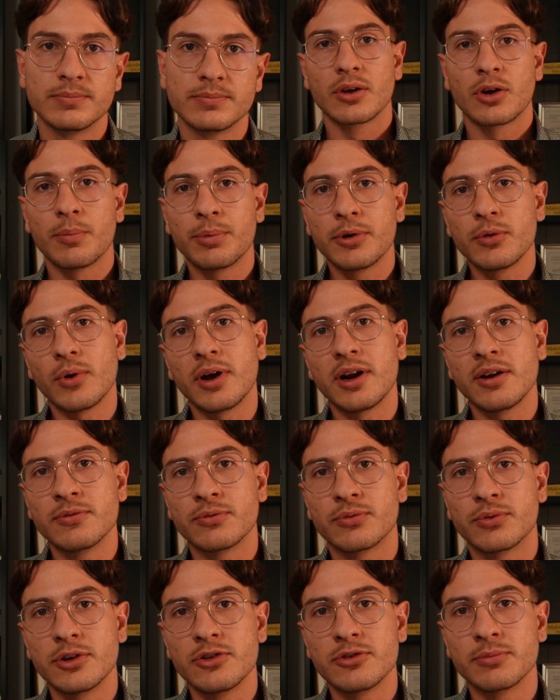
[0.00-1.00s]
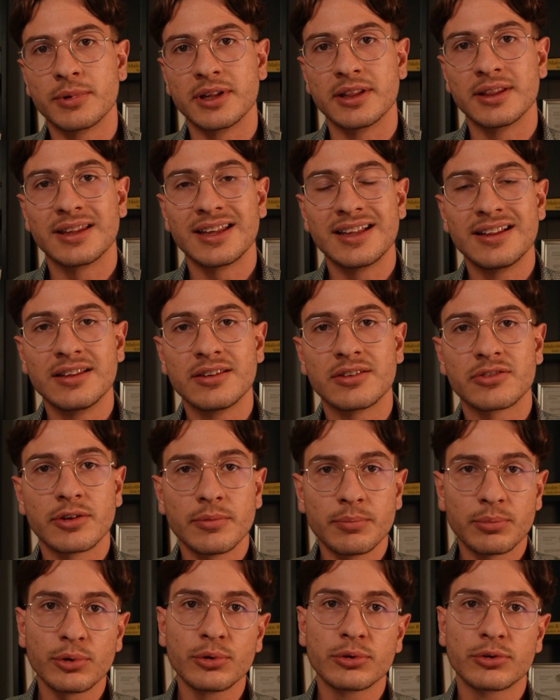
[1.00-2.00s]
Copyright infringement, in
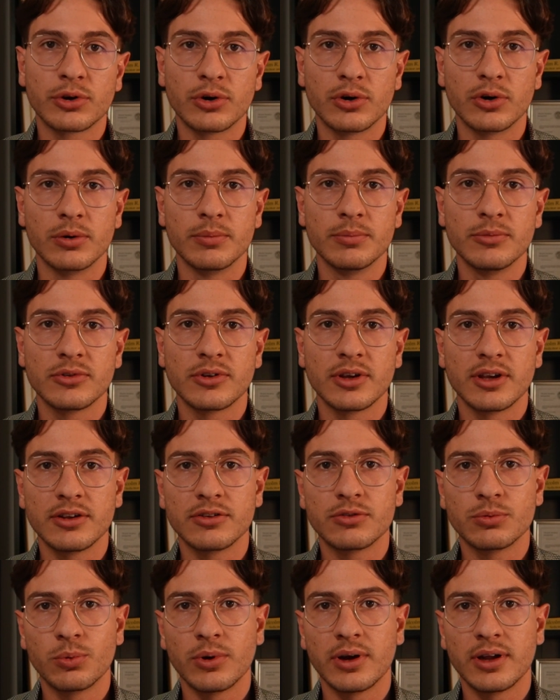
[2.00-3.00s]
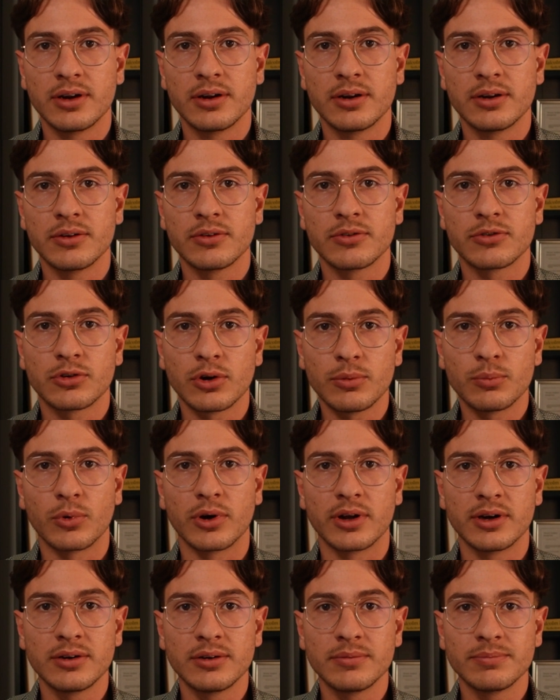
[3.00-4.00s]
simple terms, is when
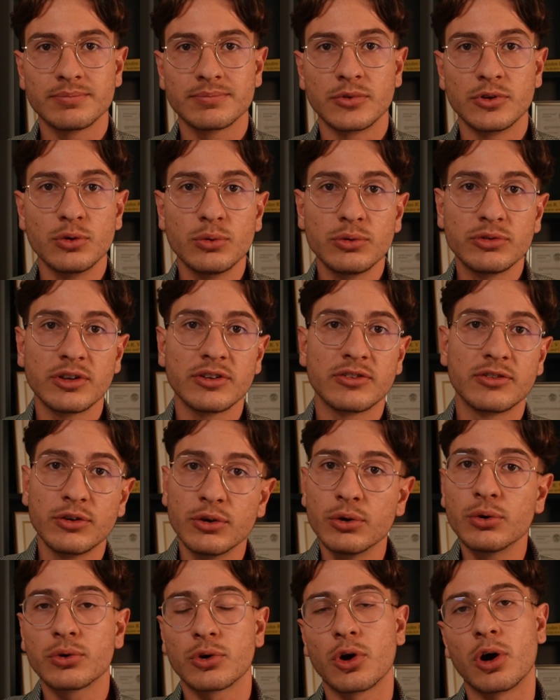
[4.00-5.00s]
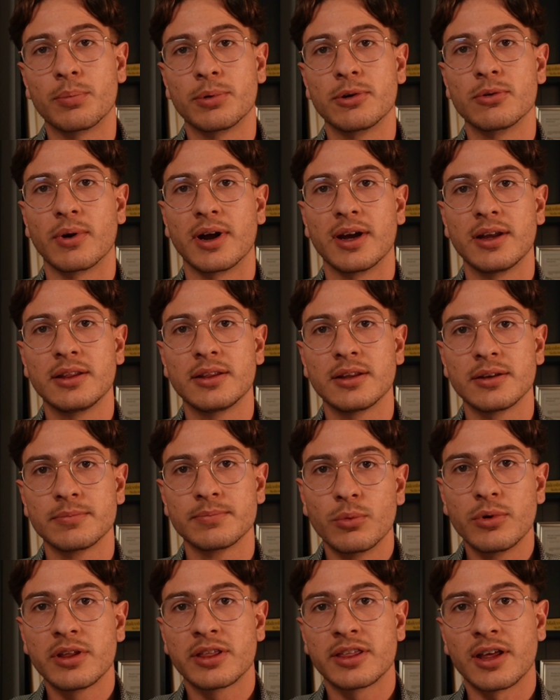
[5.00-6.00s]
someone uses your copyright
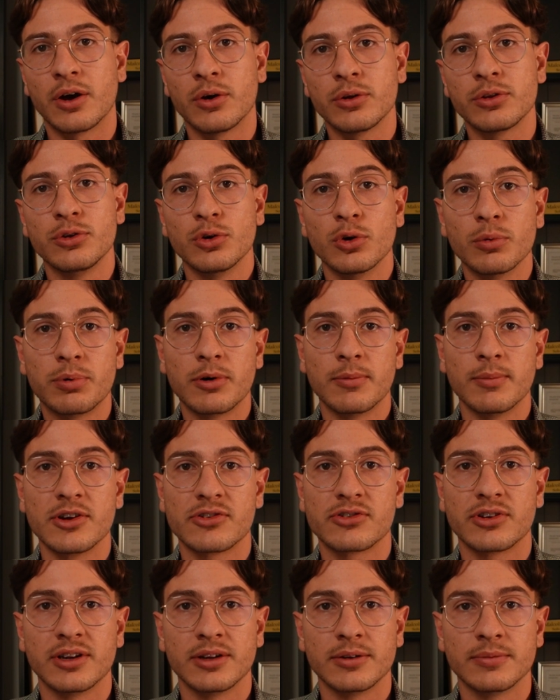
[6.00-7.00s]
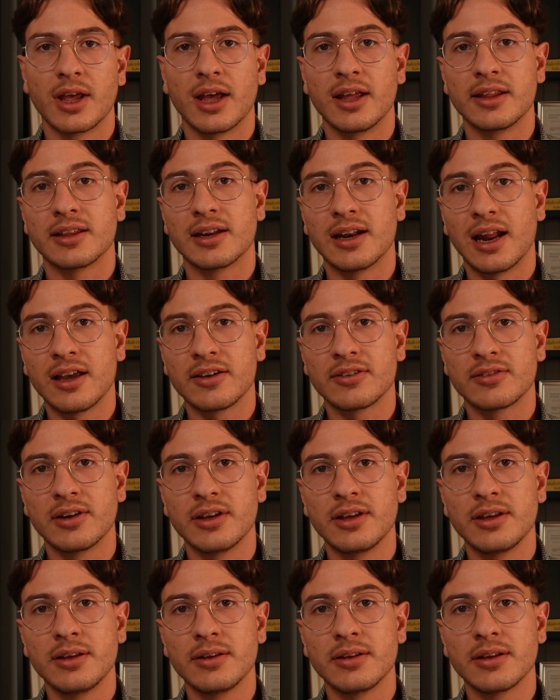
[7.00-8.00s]
without your permission. And
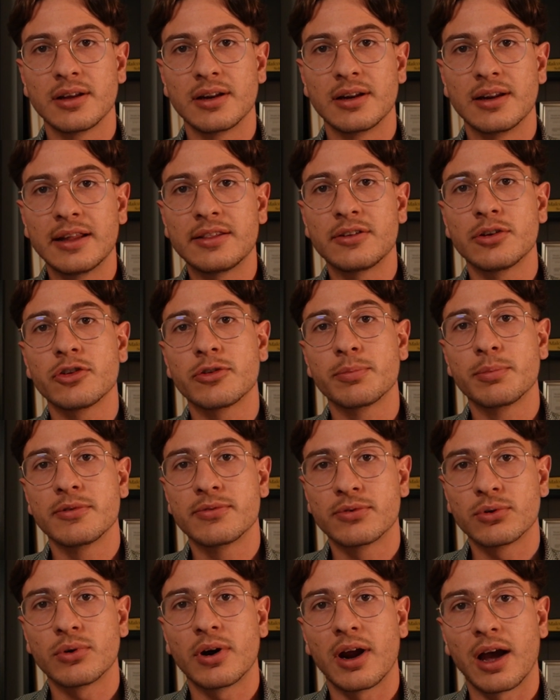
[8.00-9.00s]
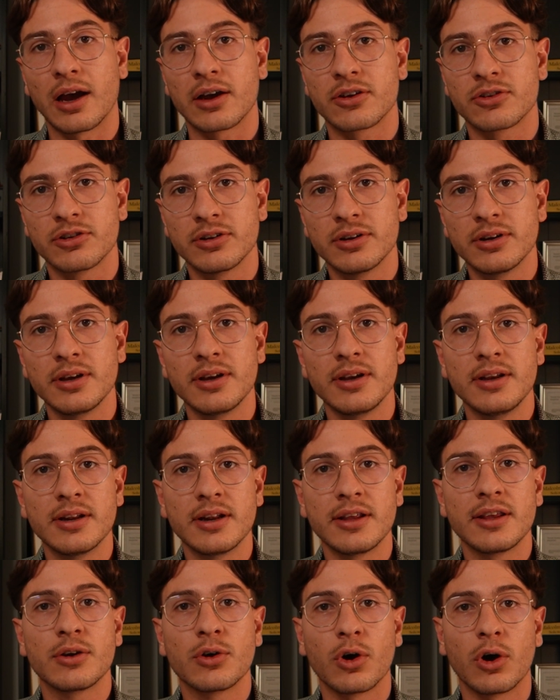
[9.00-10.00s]
lastly, letters before action in
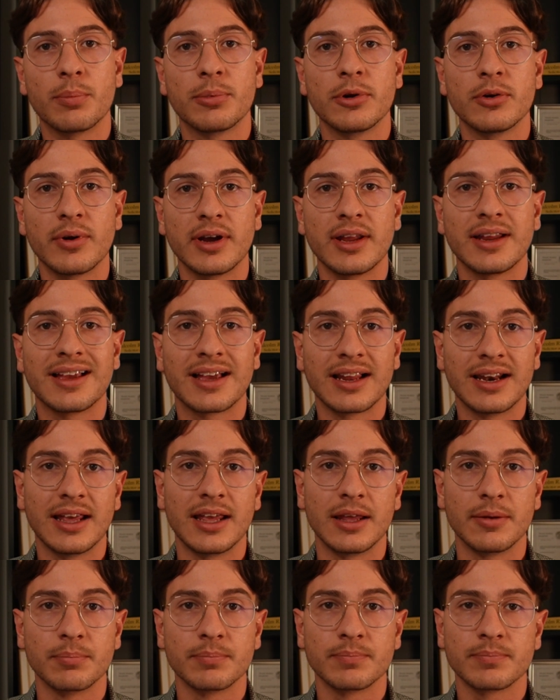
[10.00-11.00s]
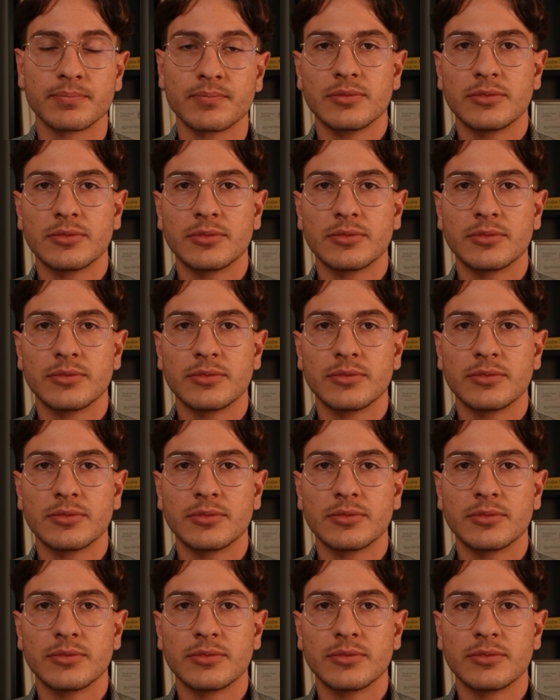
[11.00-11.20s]
a copyright claim.